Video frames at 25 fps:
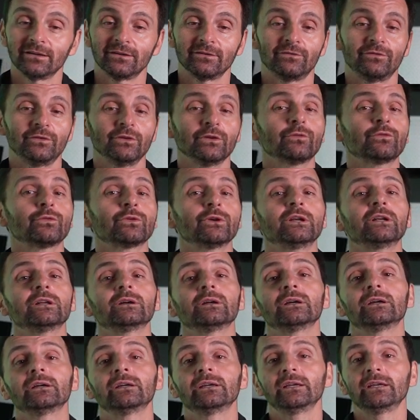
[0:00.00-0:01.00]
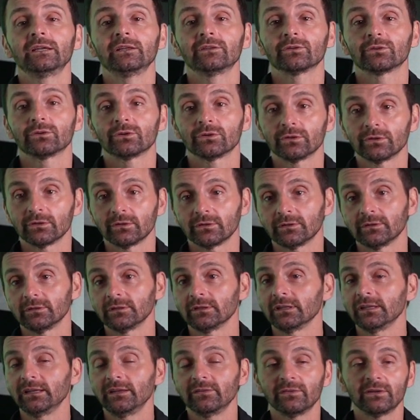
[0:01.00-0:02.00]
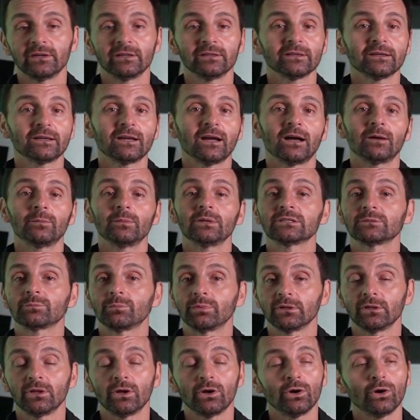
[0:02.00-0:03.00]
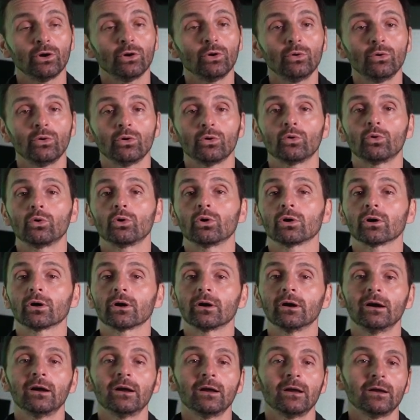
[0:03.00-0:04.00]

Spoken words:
feel free to either leave it in the comments below or